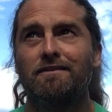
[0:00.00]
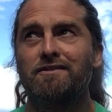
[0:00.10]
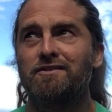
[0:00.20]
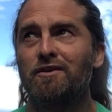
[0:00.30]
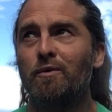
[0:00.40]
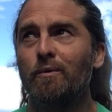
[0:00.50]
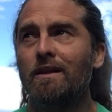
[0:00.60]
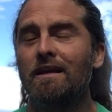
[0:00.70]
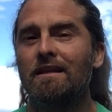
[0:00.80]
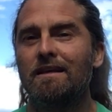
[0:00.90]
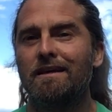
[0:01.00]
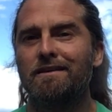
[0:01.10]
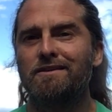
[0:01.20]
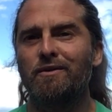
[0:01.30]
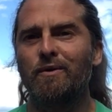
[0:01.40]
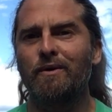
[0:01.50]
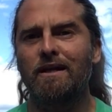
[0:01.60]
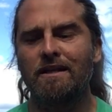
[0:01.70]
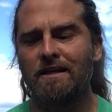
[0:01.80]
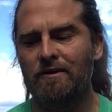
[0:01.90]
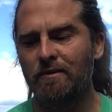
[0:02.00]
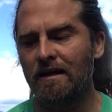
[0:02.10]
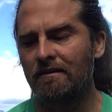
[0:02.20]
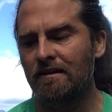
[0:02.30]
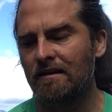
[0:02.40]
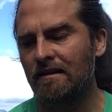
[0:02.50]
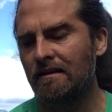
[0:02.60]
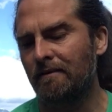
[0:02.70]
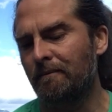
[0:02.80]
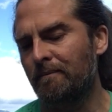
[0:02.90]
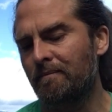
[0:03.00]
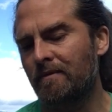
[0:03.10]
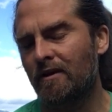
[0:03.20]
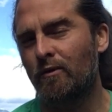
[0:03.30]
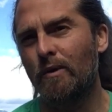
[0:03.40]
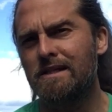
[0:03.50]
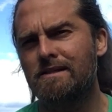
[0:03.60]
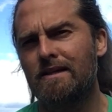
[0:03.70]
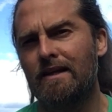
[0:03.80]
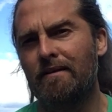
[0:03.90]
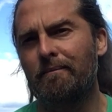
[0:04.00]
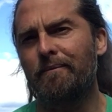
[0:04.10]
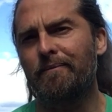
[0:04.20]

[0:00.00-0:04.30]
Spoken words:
so willingly, so quickly, without any questioning.